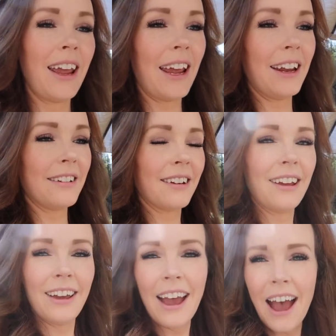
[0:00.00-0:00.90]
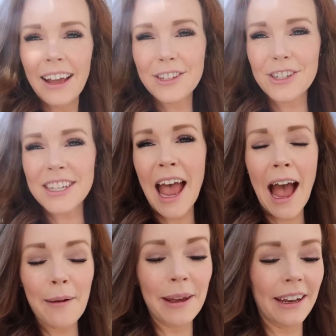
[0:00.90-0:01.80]
and it's just a
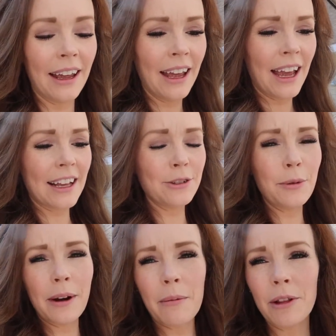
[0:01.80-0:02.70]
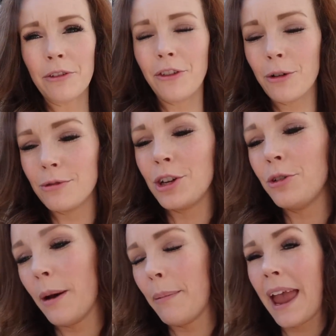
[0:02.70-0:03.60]
habit. I do it when I'm on the phone,
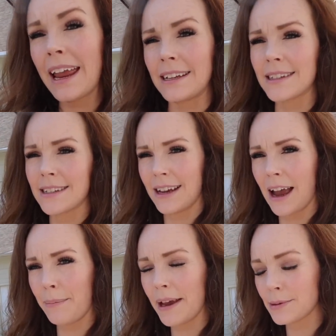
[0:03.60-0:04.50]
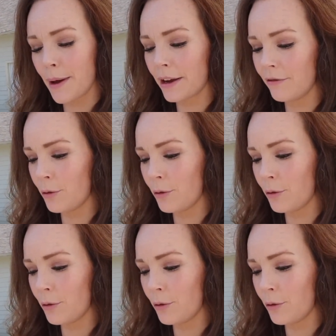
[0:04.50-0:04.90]
too. I pace. I pace back and